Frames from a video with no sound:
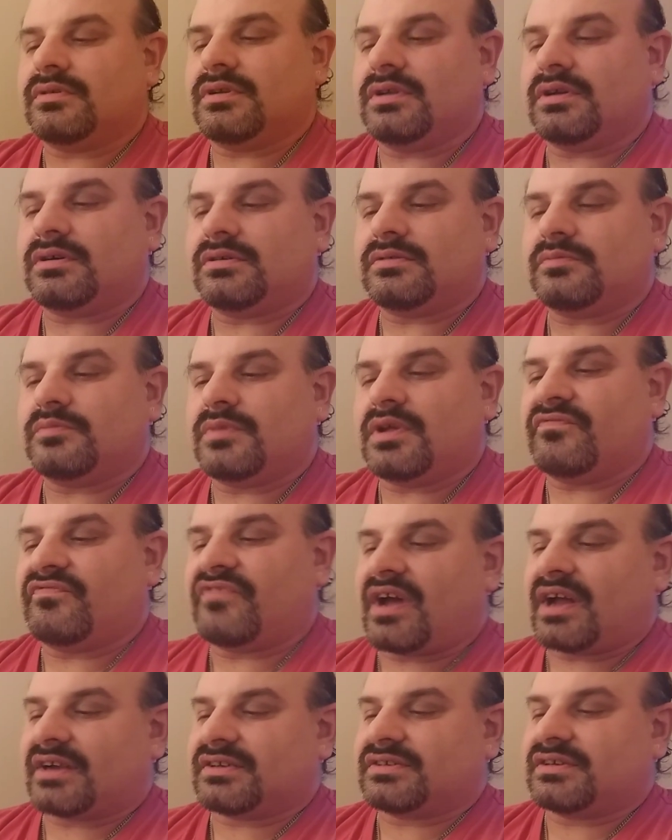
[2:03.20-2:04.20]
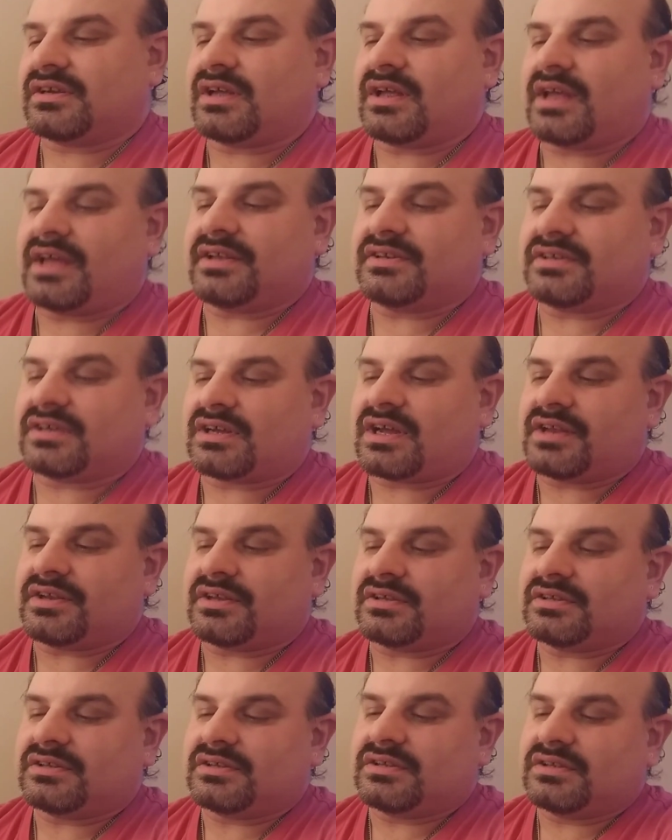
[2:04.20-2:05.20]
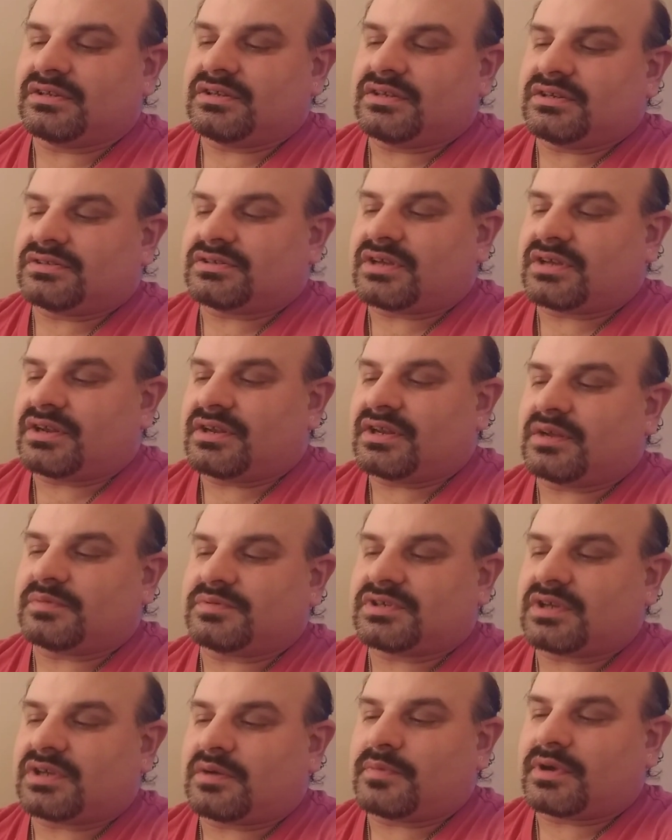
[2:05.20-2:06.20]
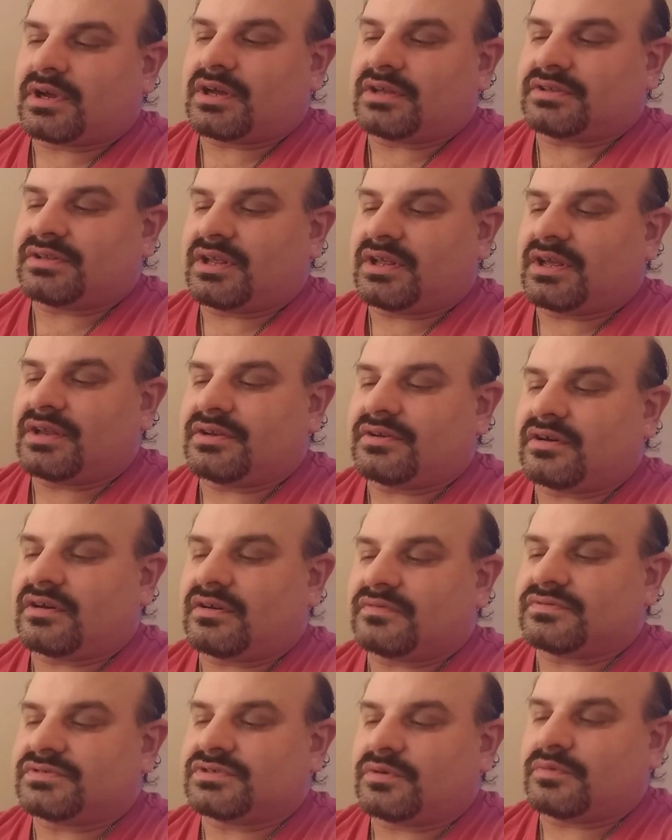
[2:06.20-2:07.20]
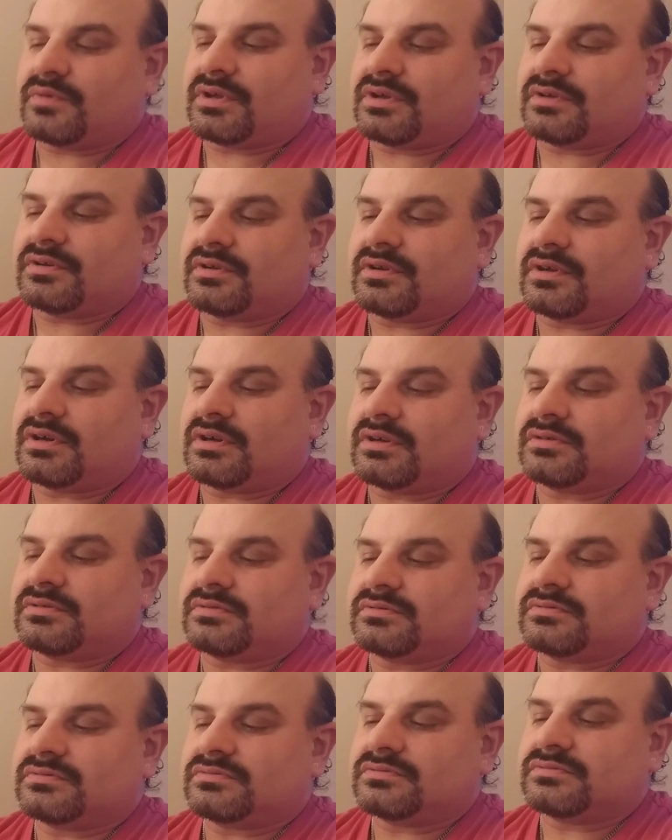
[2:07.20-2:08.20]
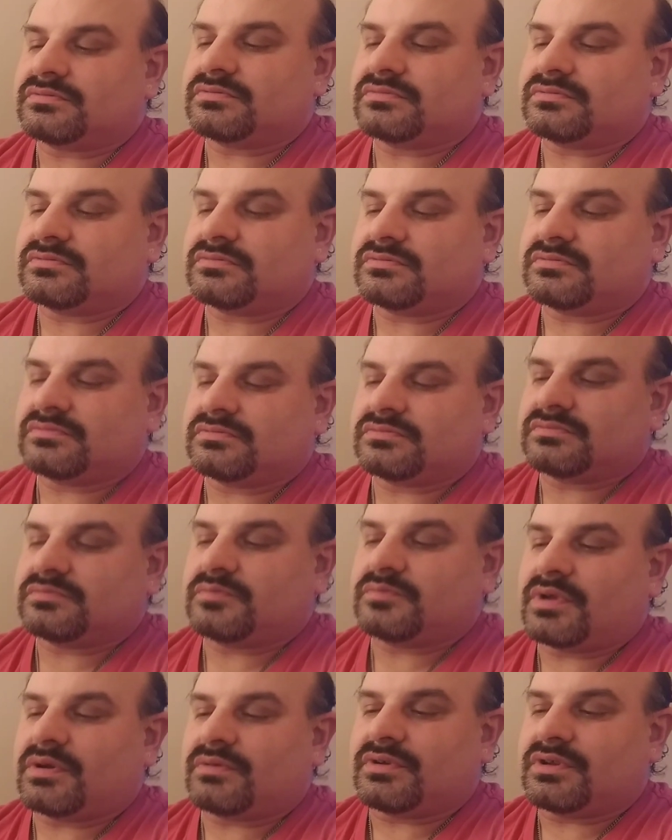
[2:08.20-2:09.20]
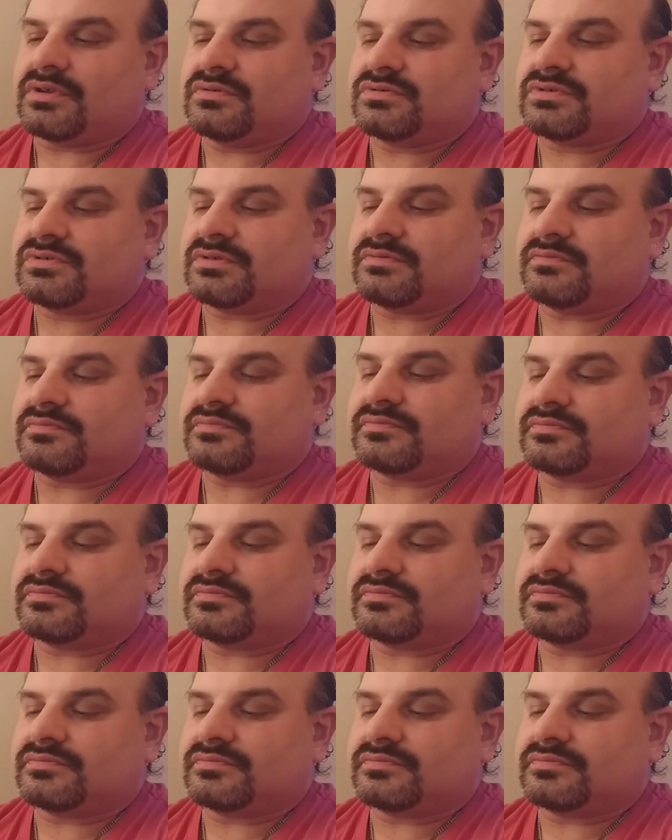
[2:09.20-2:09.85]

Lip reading: In fact, I had to kind of tighten it up some and cut the end off so we could be able to use it.